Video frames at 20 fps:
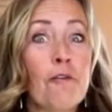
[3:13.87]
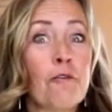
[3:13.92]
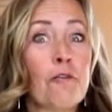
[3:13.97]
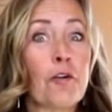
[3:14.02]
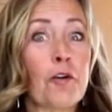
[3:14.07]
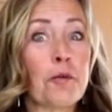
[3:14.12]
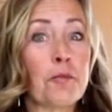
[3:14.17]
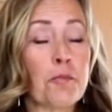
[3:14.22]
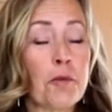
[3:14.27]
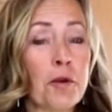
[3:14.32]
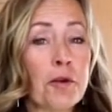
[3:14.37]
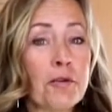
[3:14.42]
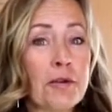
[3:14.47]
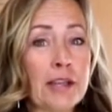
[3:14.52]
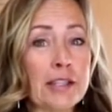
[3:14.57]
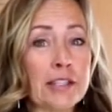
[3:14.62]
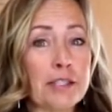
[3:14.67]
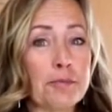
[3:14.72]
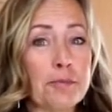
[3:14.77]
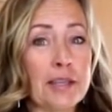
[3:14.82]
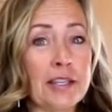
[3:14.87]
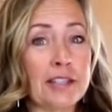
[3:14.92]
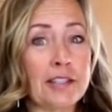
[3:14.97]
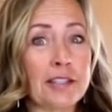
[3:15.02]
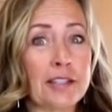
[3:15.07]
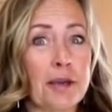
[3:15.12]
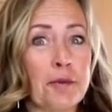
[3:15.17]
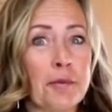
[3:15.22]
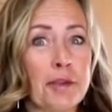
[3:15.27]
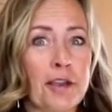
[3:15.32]
for more recipes
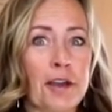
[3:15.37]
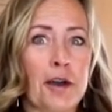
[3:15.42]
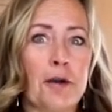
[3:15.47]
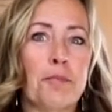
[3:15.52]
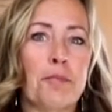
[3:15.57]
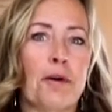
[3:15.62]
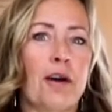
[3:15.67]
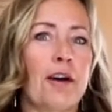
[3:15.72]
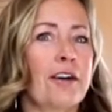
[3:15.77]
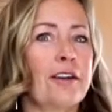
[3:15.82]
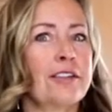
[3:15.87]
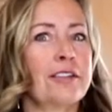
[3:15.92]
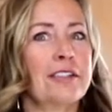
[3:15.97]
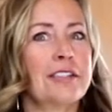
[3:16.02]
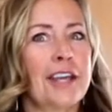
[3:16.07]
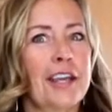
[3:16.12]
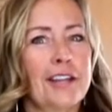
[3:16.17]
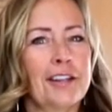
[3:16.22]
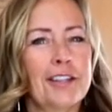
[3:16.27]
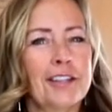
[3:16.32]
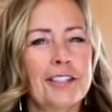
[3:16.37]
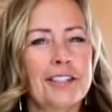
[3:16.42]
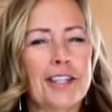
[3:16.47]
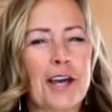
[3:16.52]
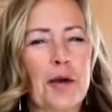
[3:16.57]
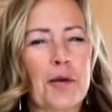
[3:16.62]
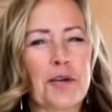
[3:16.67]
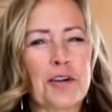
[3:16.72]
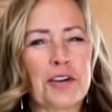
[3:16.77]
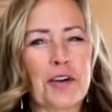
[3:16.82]
coming up on Daily
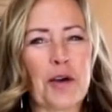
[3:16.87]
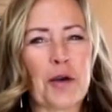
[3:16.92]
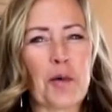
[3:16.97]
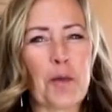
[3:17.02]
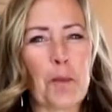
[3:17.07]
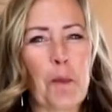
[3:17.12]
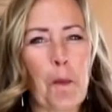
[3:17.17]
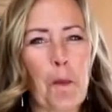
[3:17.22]
Sourdough.